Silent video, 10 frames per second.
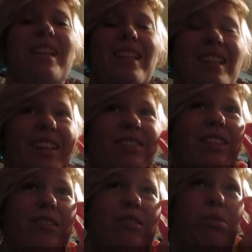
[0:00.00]
I need to get
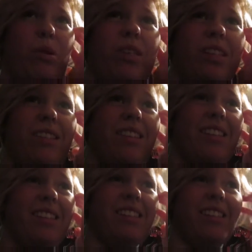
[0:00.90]
videos posted
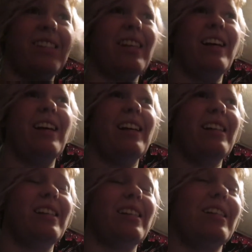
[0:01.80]
because it's
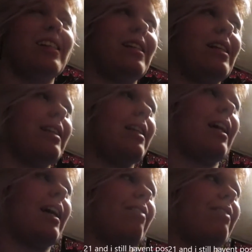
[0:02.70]
the 16th and
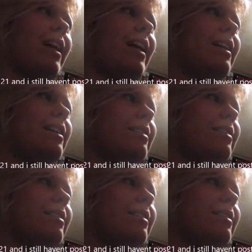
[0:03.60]
I have like